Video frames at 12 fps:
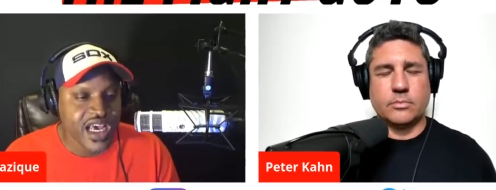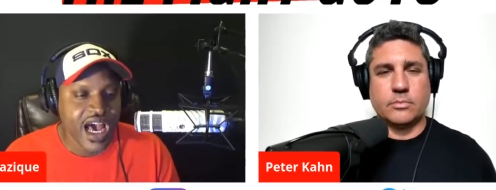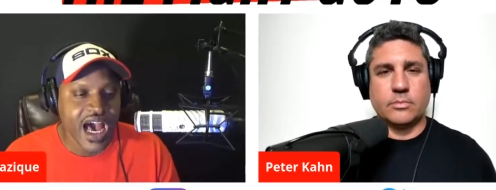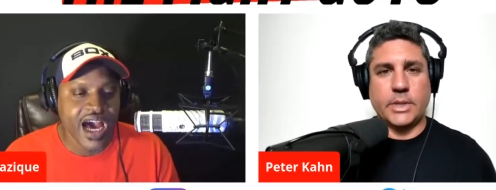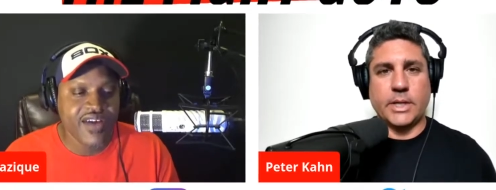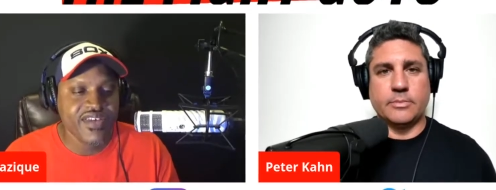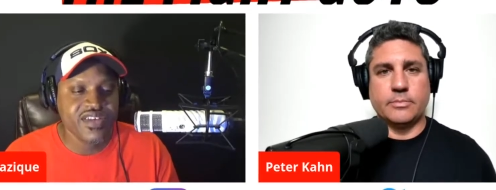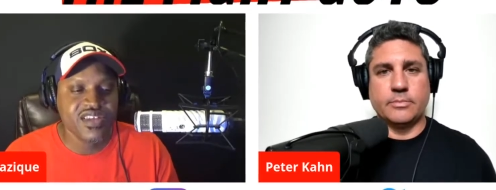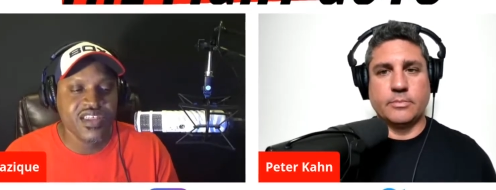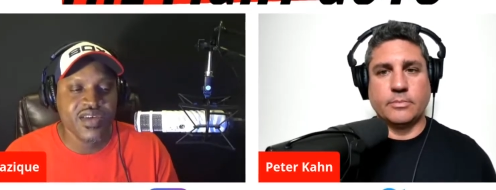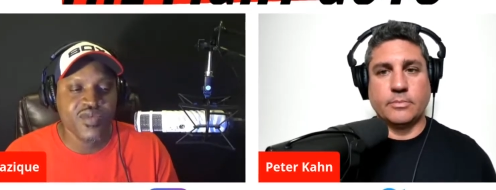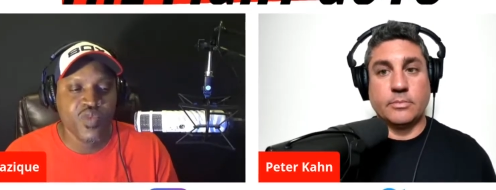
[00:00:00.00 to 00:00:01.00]

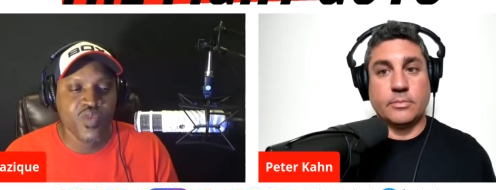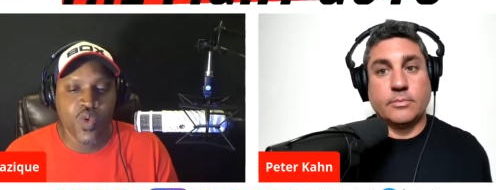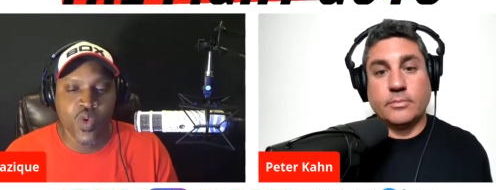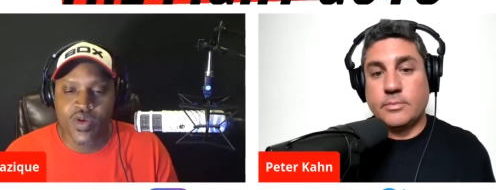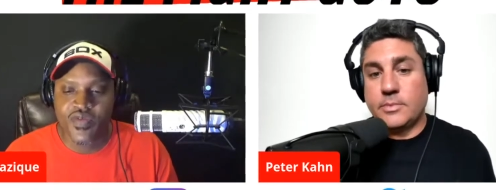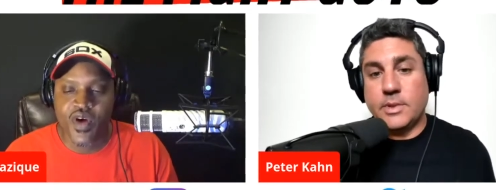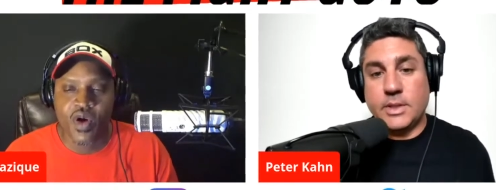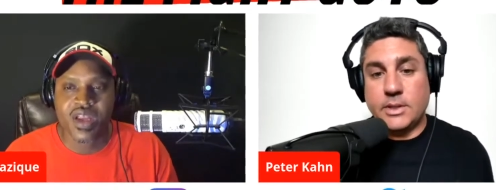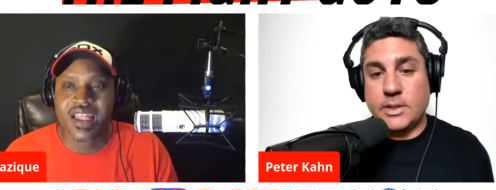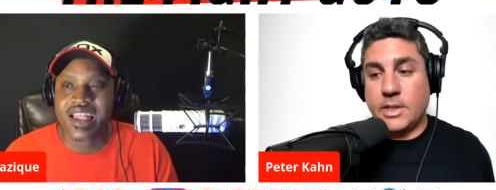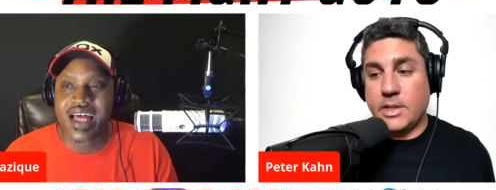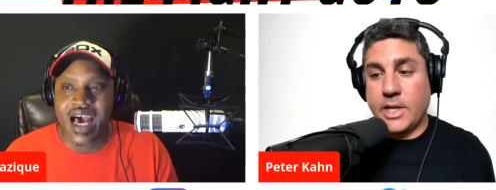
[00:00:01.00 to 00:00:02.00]
Speaker 1: Obviously, Ward fought a
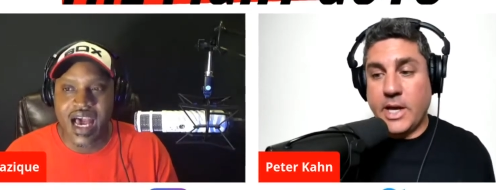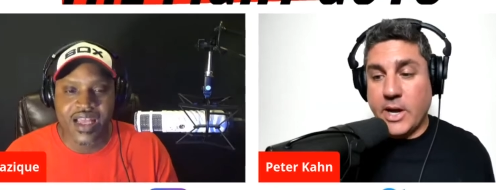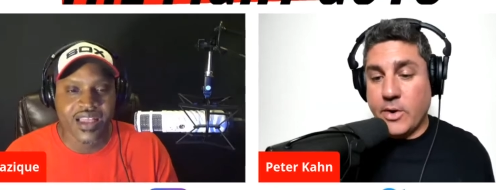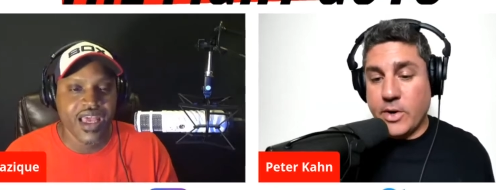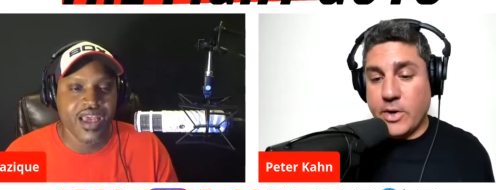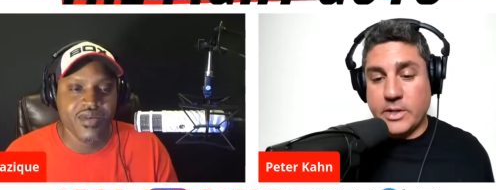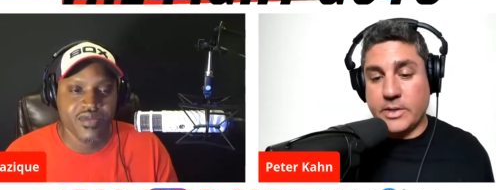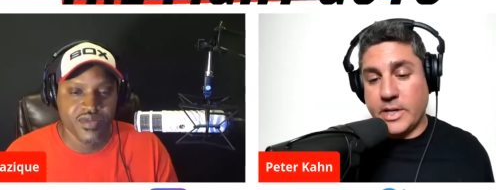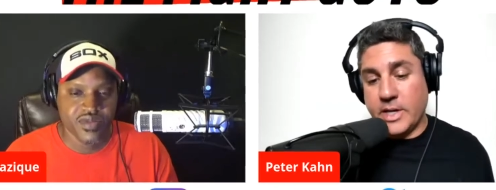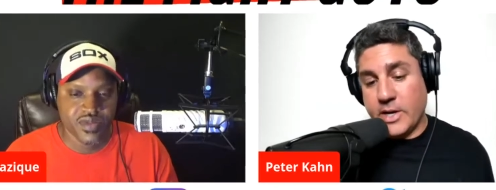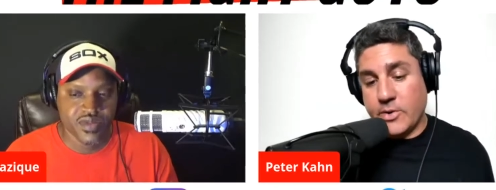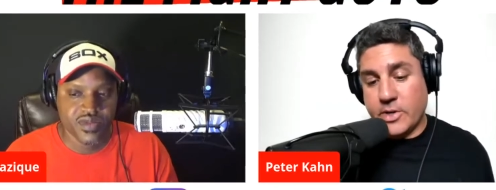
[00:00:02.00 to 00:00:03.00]
lot. The era, and,
Speaker 2: the
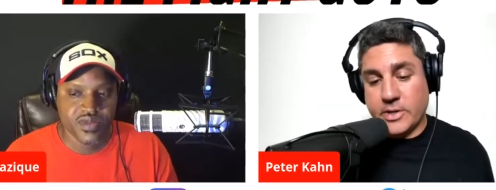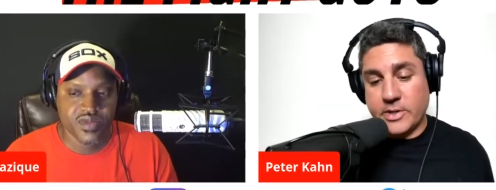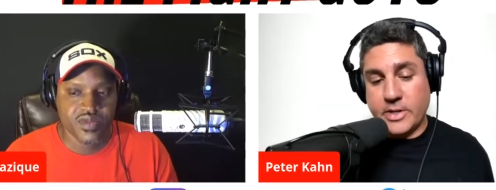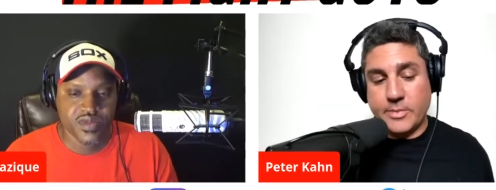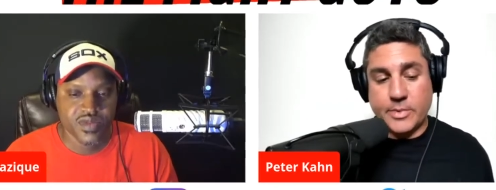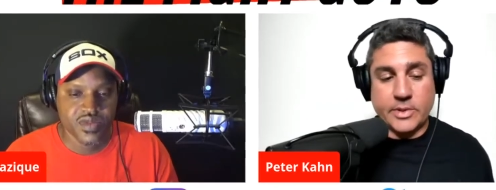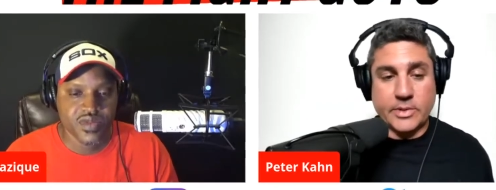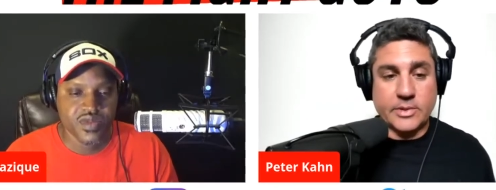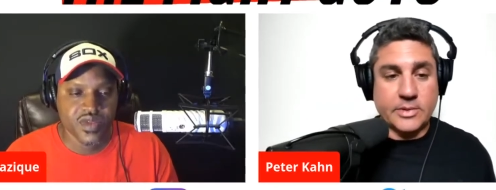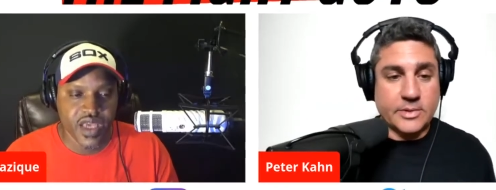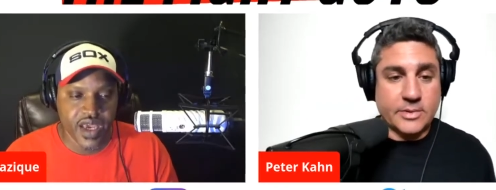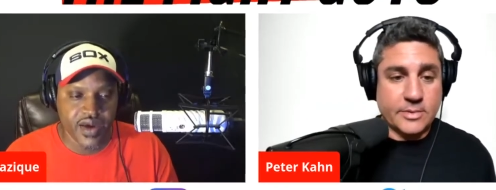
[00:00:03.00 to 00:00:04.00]
era.
Speaker 1: I mean,
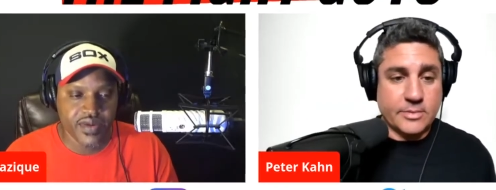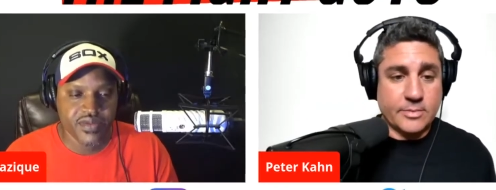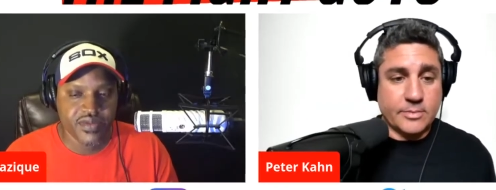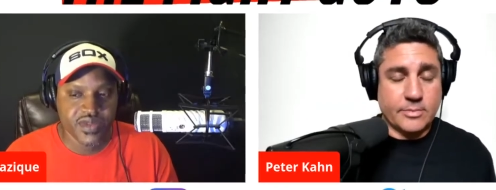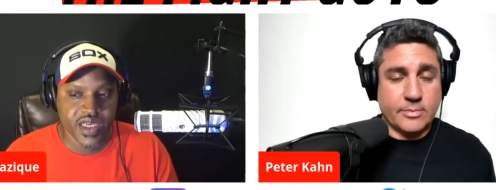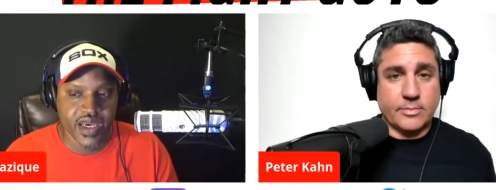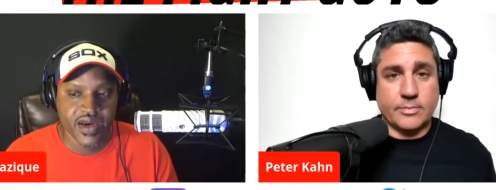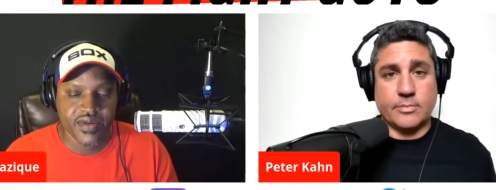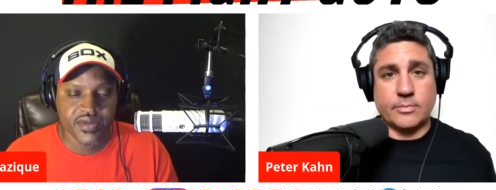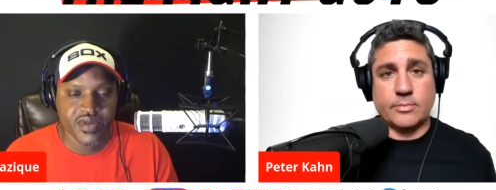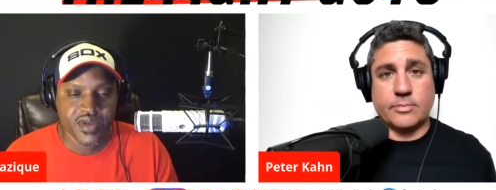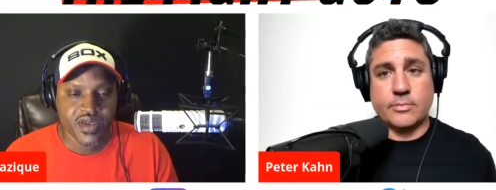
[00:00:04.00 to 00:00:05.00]
yeah, yeah.
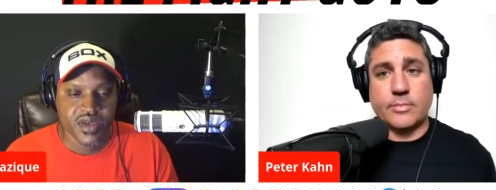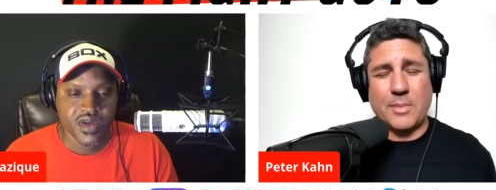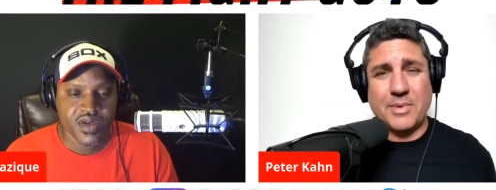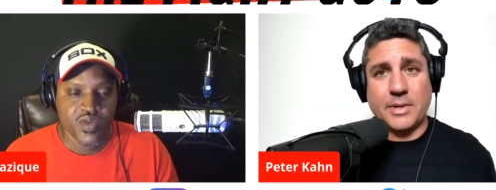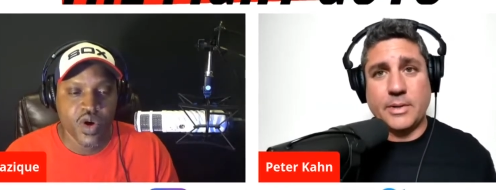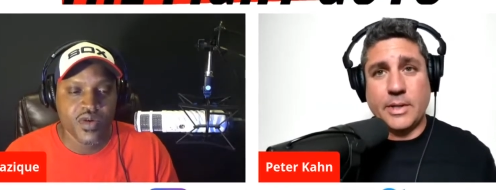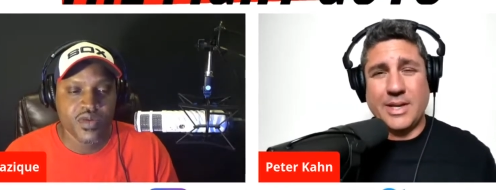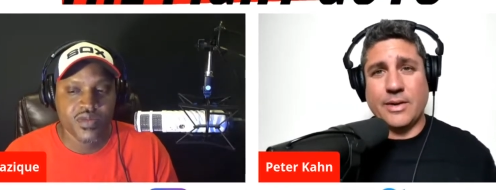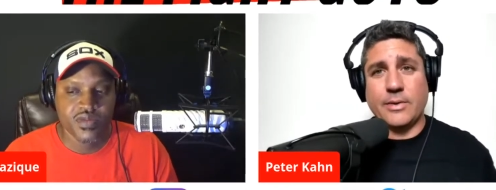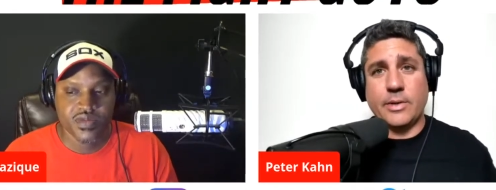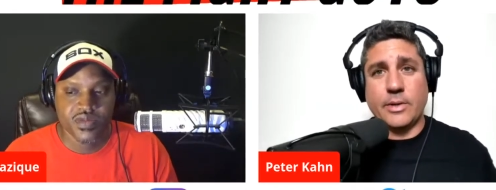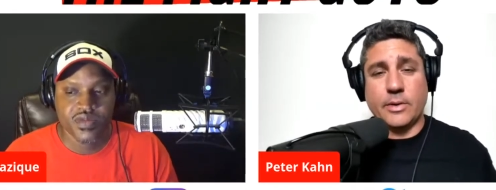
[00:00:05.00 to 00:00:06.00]
I mean, Ward,
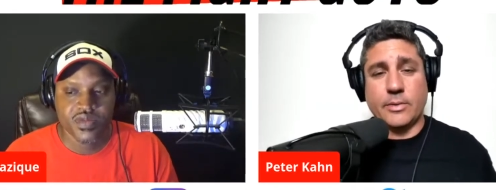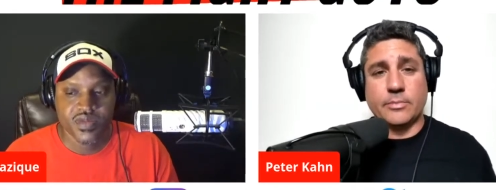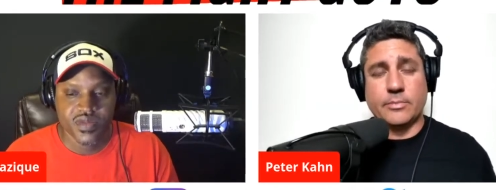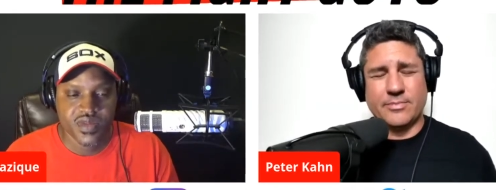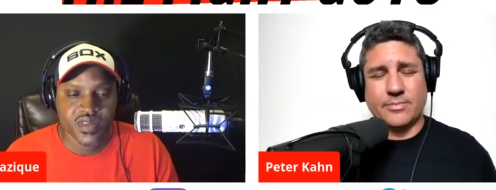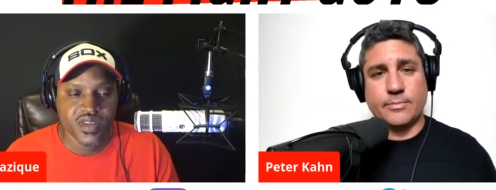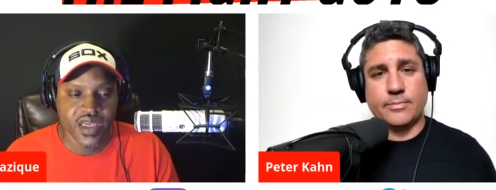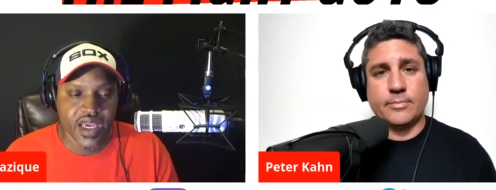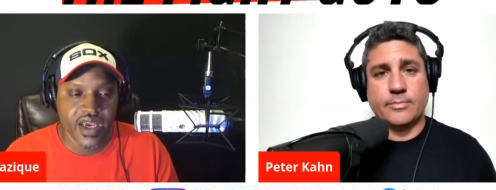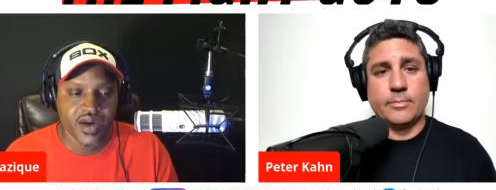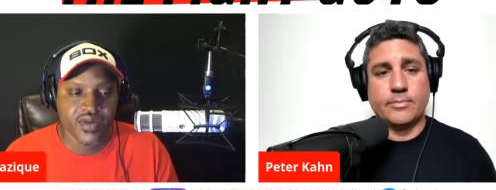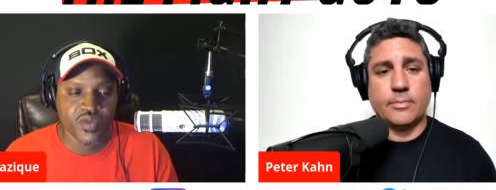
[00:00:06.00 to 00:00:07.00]
you know,
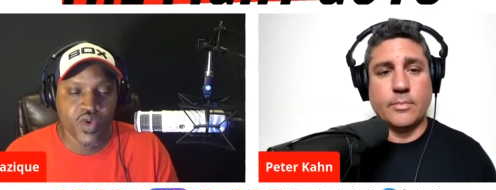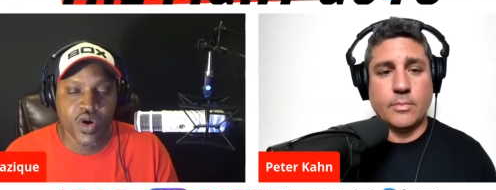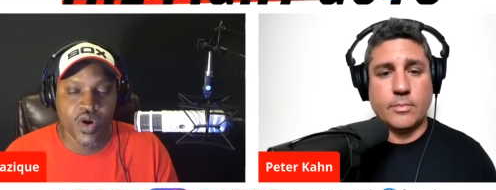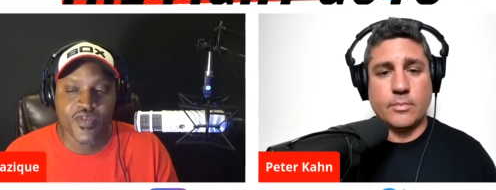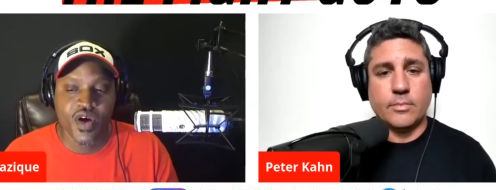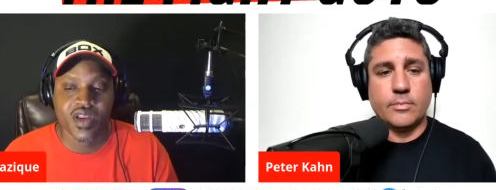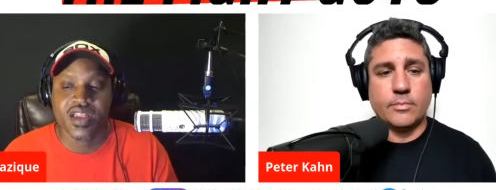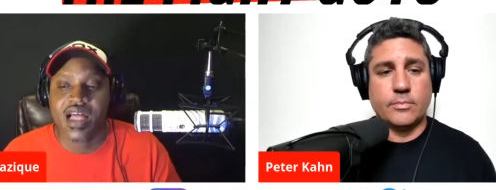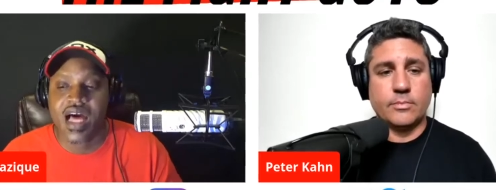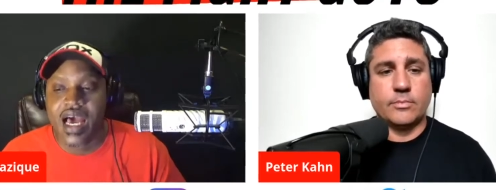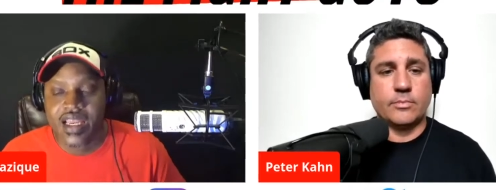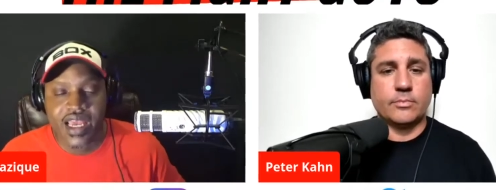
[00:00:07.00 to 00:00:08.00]
yeah. Ward fought a
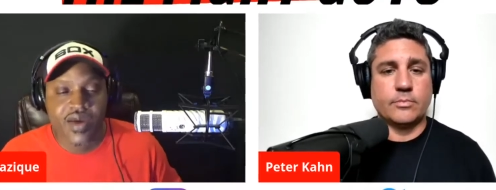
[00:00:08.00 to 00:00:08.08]
lot at